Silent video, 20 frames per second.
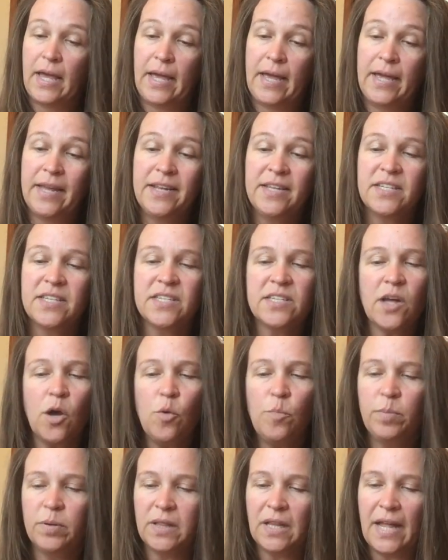It is so
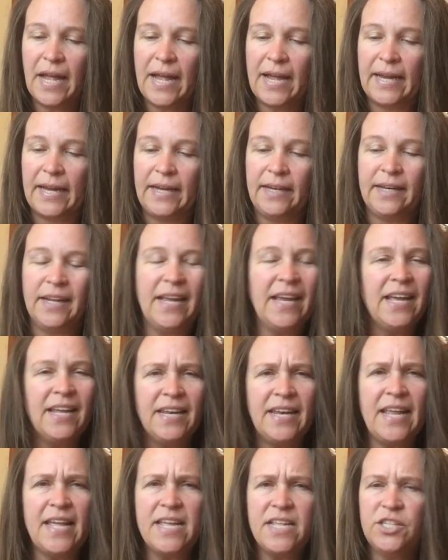plain,
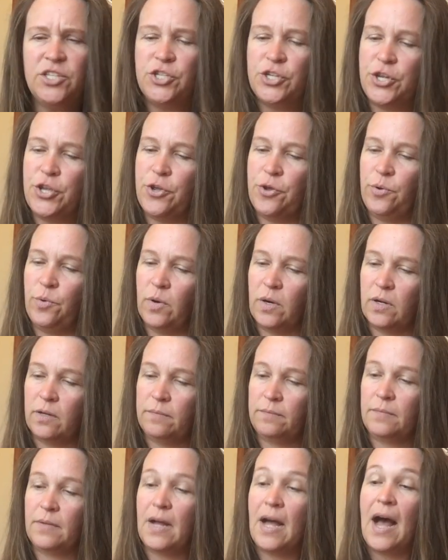it needs you.
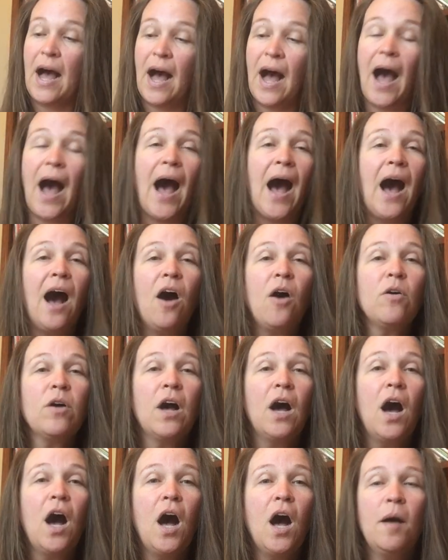I'll
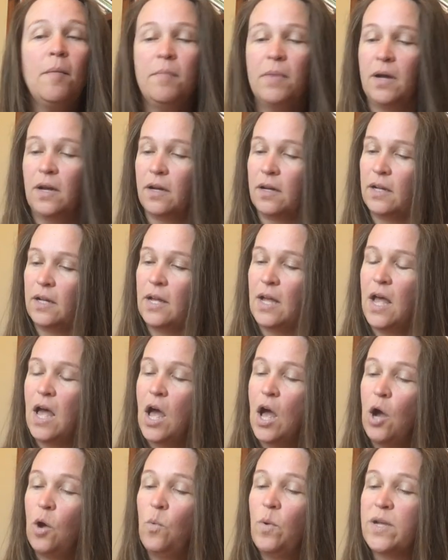come,
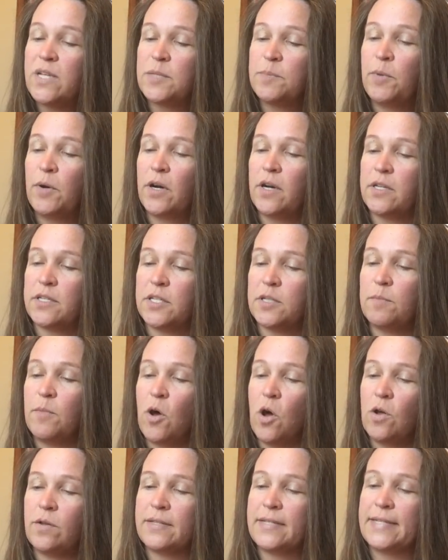whispered a
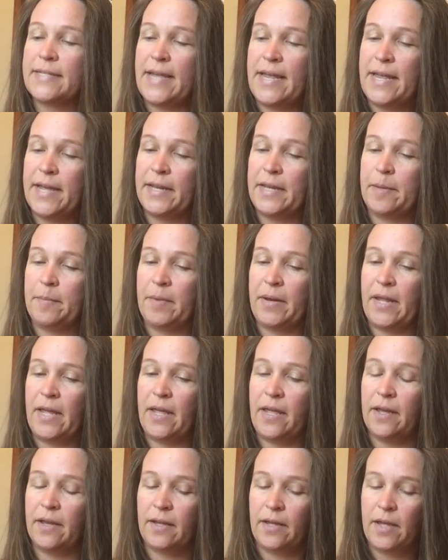small sea
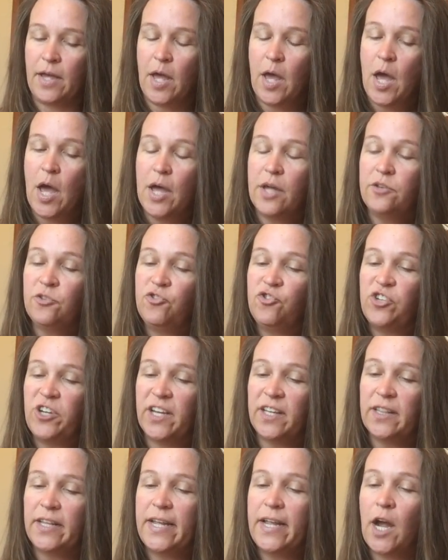anemone.
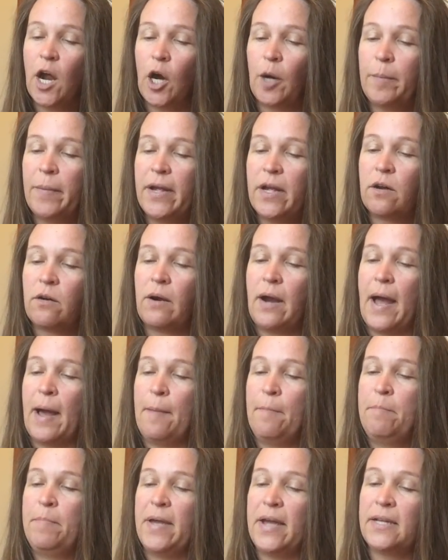Gently, Hermit
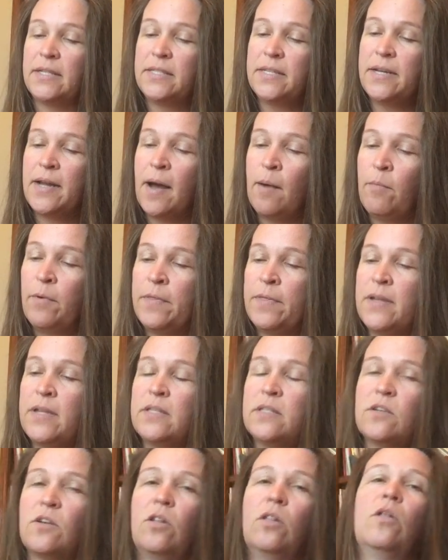crab picked it up with
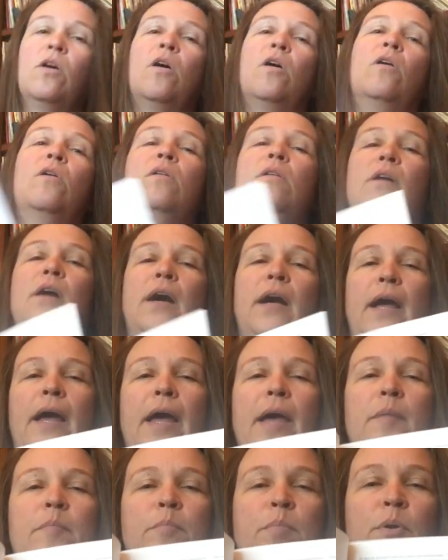his claw
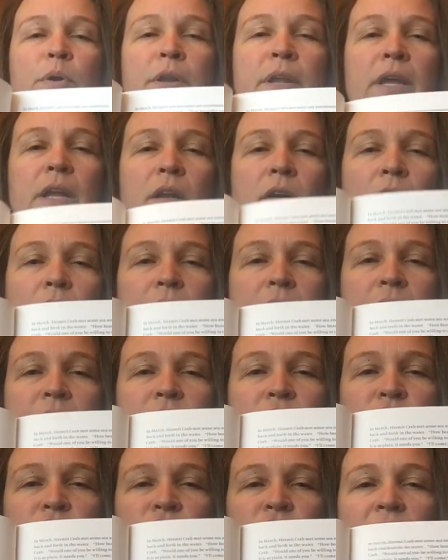and put it on
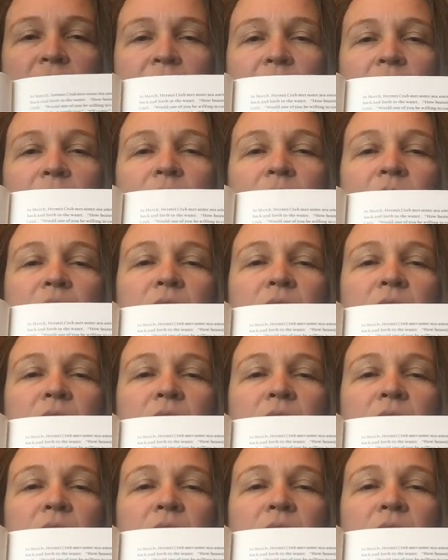his shell.